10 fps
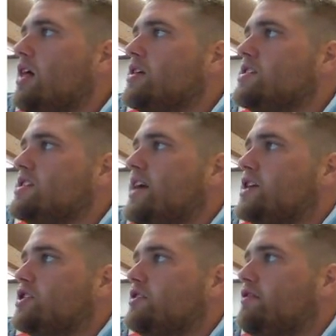this is
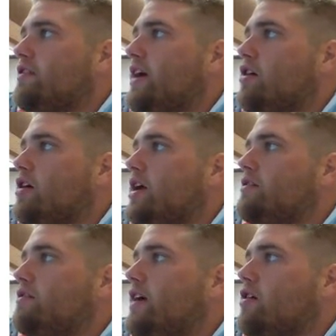actually
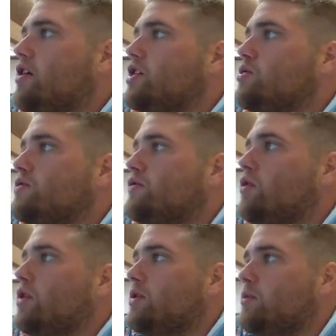very
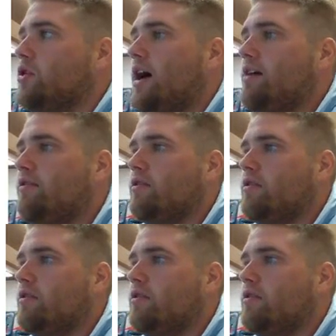useful in real life,